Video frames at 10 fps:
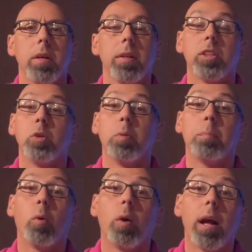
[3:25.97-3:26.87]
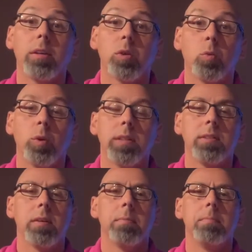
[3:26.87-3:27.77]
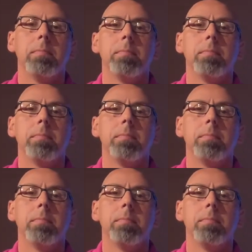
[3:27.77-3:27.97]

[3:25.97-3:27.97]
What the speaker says: that you would pour out your wisdom.